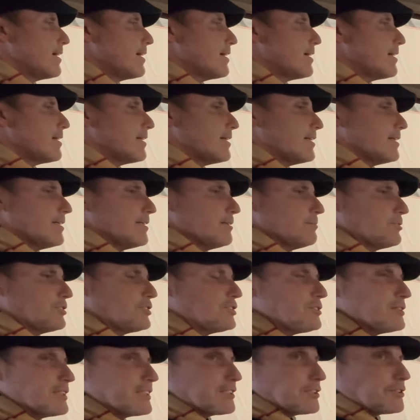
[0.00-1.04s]
i um,
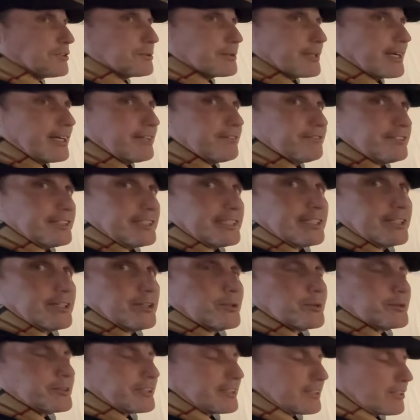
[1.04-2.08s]
shooting the drive
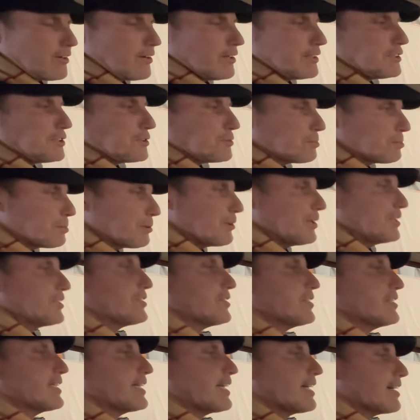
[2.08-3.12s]
video. The car is
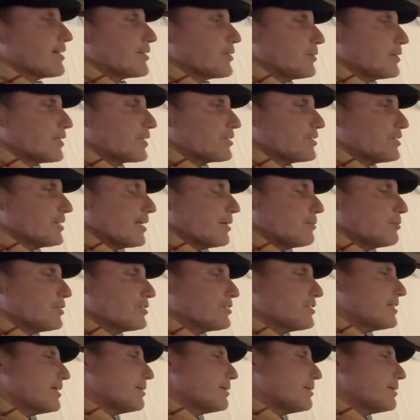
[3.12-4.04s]
presently on auction. I wasn't